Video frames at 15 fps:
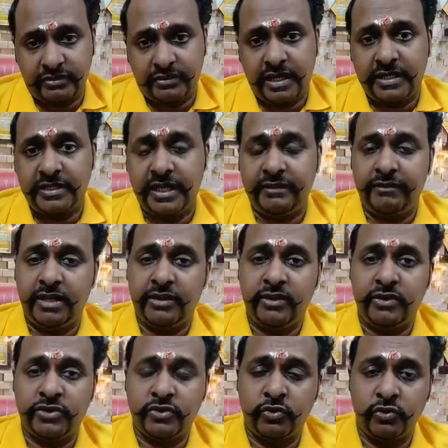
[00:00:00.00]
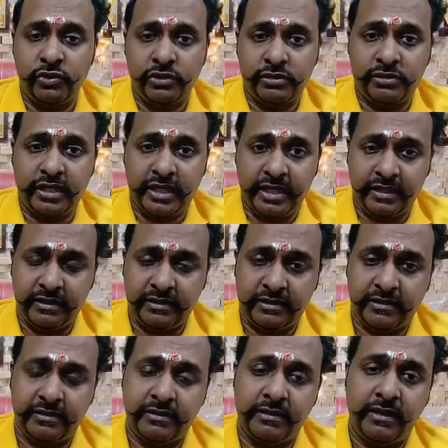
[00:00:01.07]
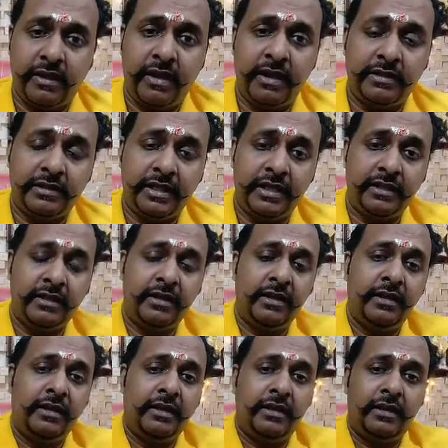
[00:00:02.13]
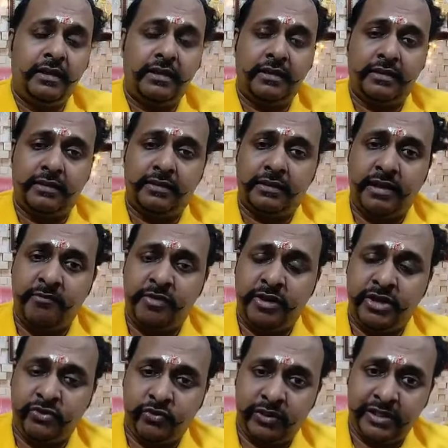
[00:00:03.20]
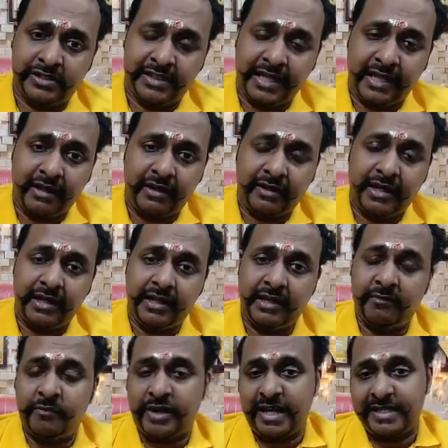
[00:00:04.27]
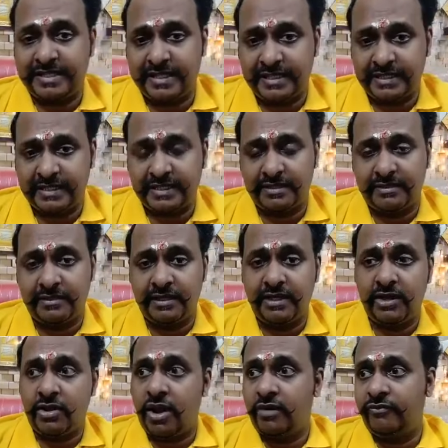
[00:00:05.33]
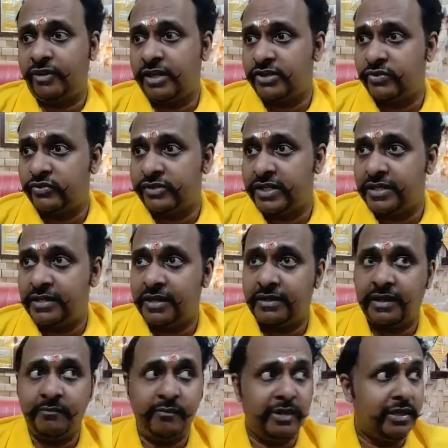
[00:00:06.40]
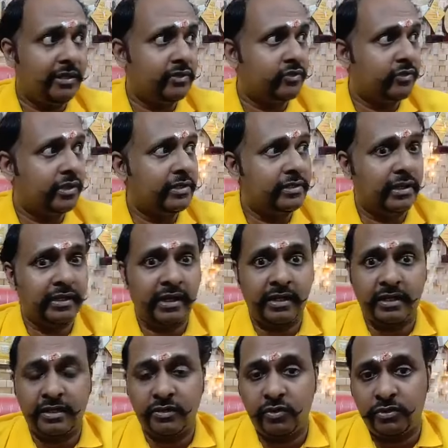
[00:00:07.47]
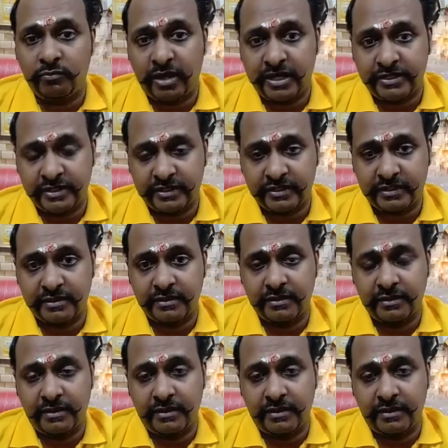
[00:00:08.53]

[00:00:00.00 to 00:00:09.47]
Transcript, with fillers: that they were your school seniors or the uh, MPT students there are getting prizes. In a conference you see that MPT students are getting good prizes.